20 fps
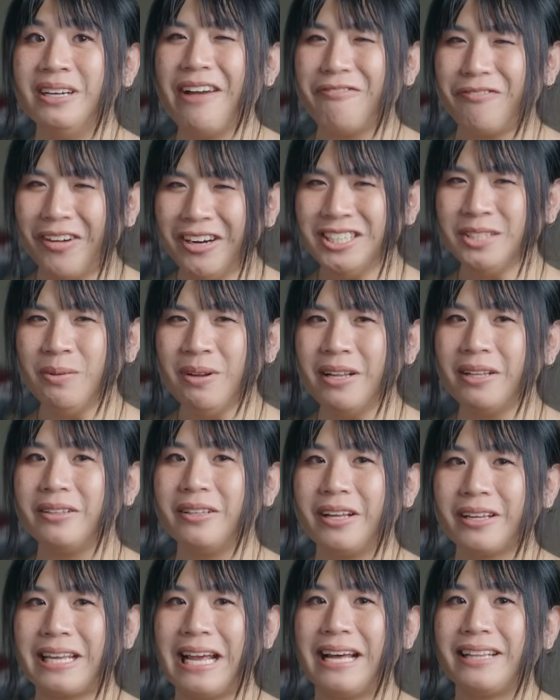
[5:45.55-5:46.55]
I first want to
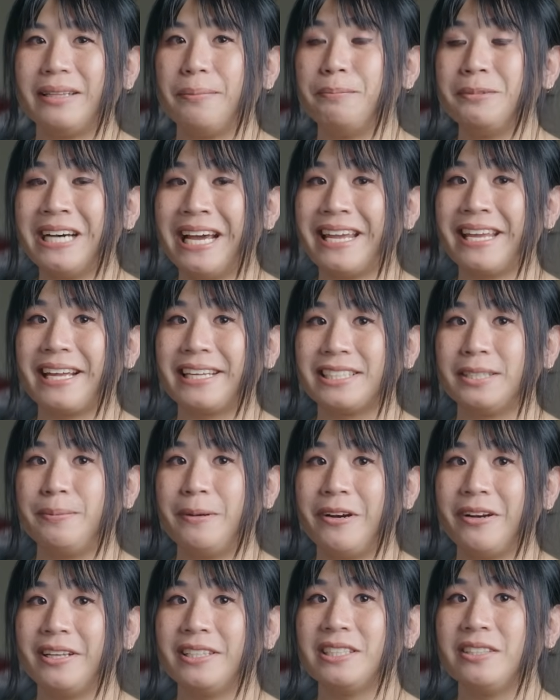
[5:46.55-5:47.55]
look at the playing
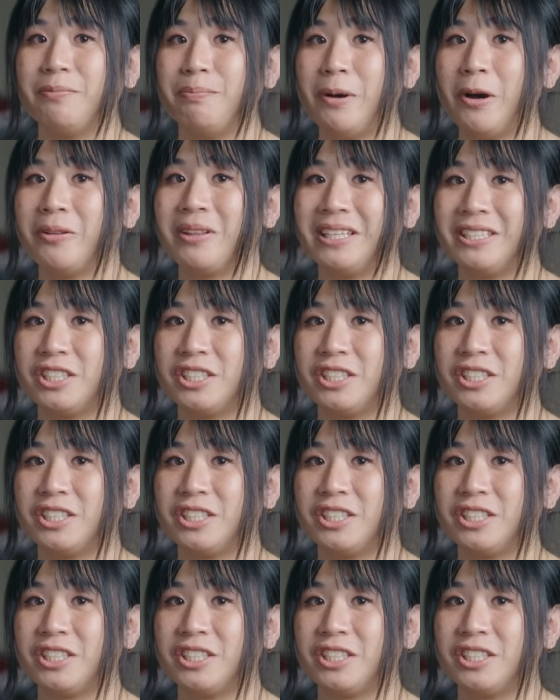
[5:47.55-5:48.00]
experience of both